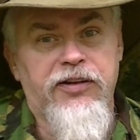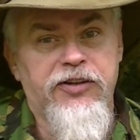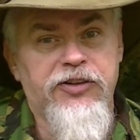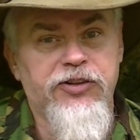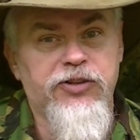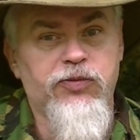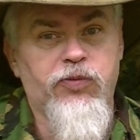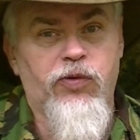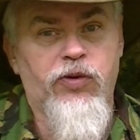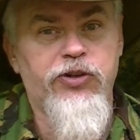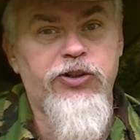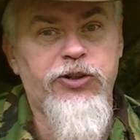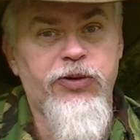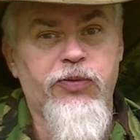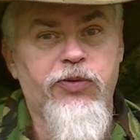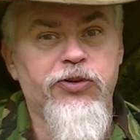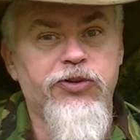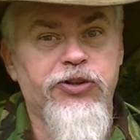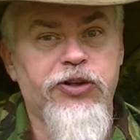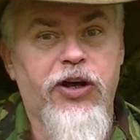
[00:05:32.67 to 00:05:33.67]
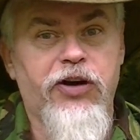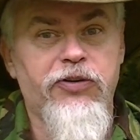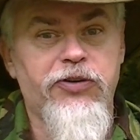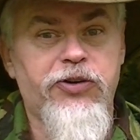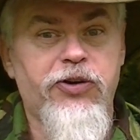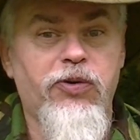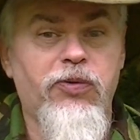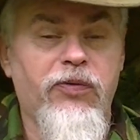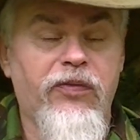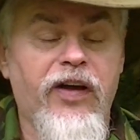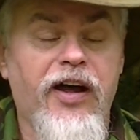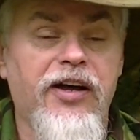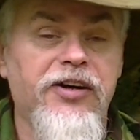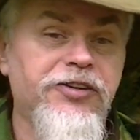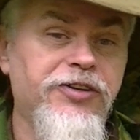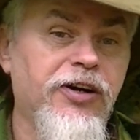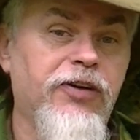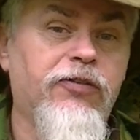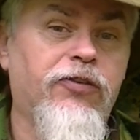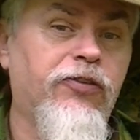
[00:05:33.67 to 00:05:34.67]
This is one she wants to go to. We've got
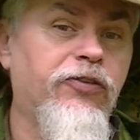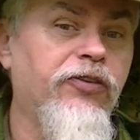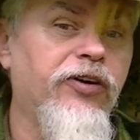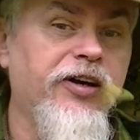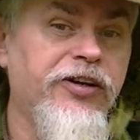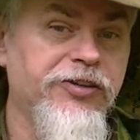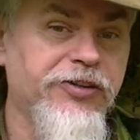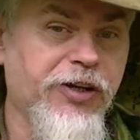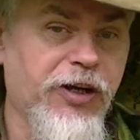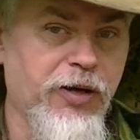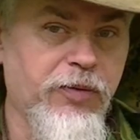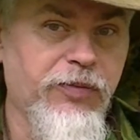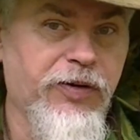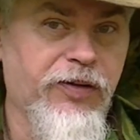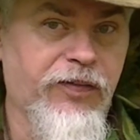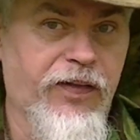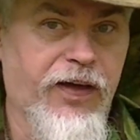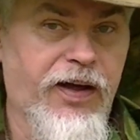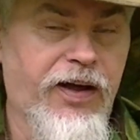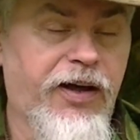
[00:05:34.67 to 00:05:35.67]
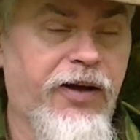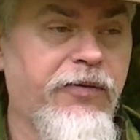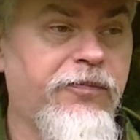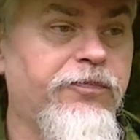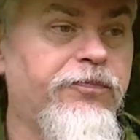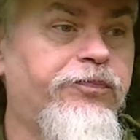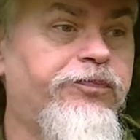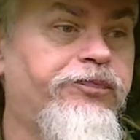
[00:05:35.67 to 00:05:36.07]
several friends coming to that.